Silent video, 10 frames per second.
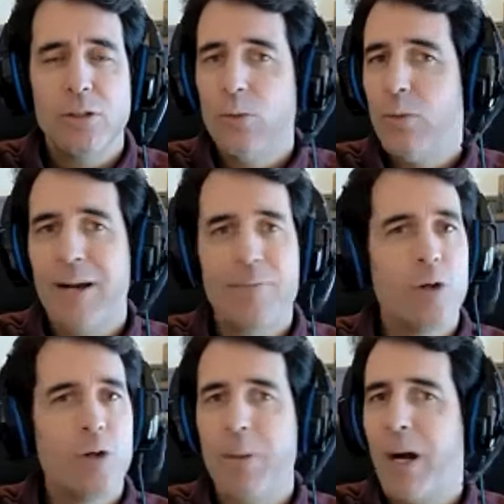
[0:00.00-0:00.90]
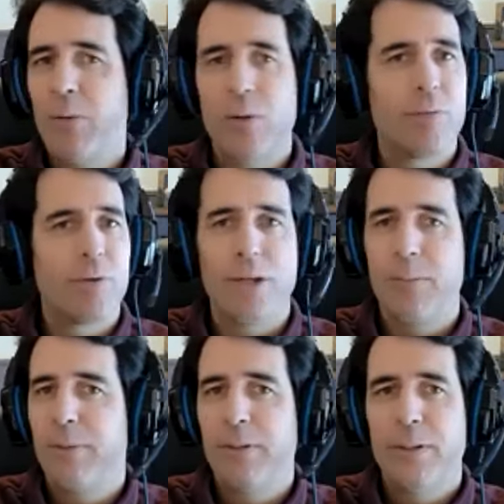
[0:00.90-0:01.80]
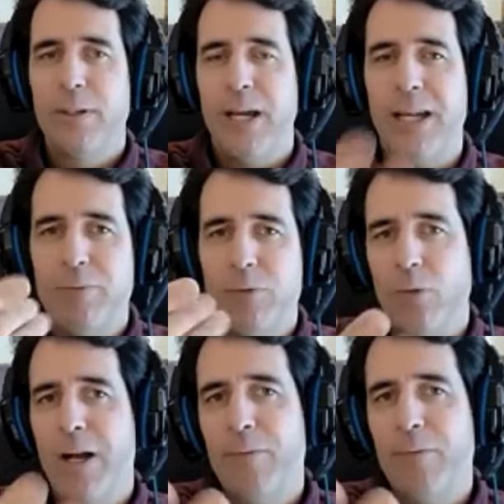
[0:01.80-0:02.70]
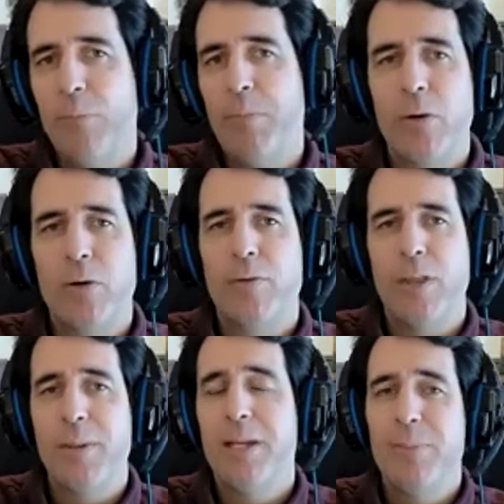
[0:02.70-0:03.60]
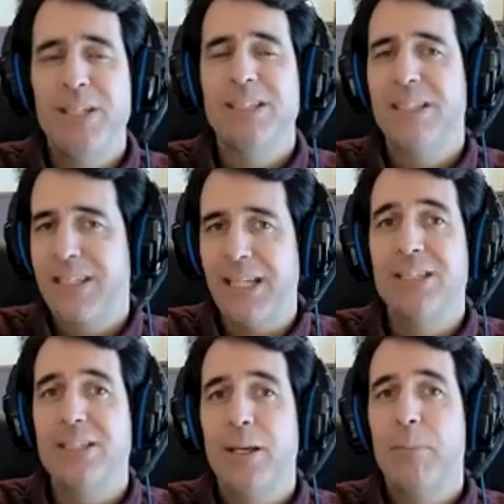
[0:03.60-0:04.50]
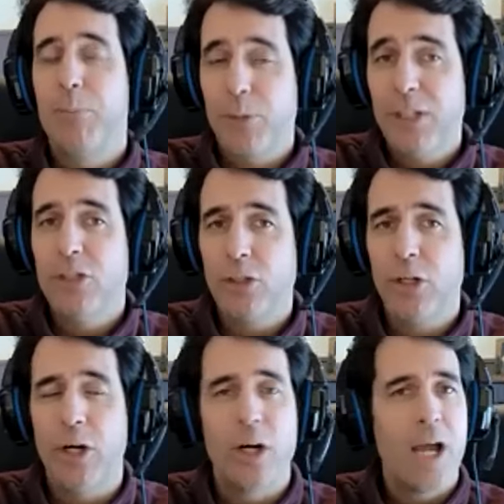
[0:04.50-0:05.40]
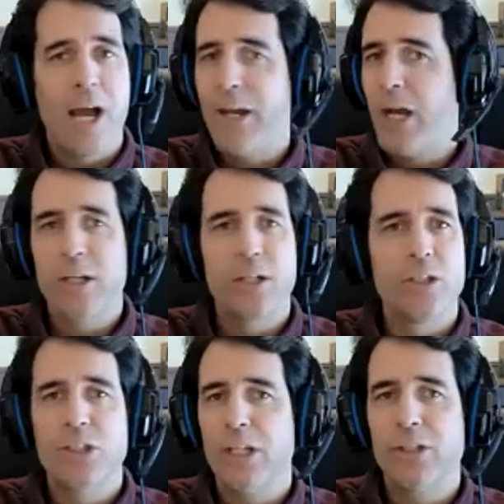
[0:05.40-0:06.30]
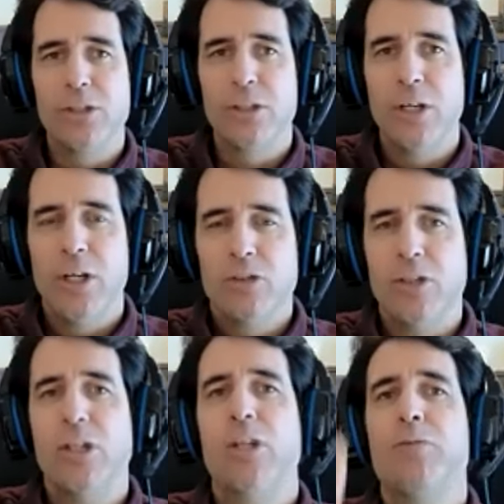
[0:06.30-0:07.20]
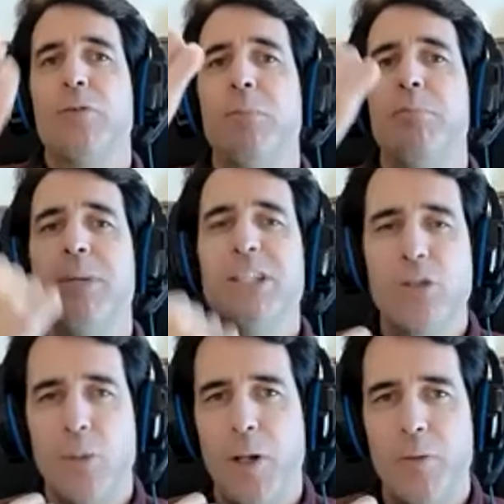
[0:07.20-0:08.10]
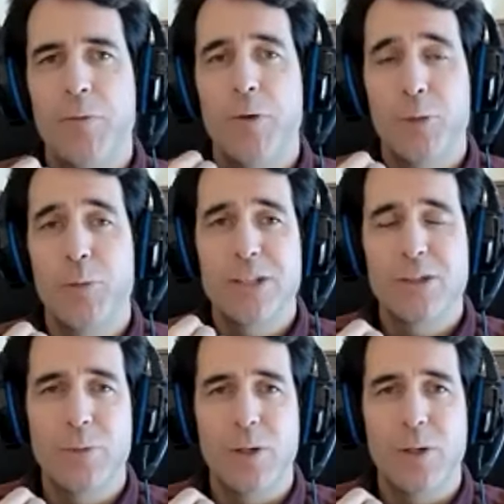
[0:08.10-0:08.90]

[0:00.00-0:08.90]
You have no power over them. And if you have no power over them, it means that things, pretty sure, are not going to change. So you're going to feel miserable for the rest of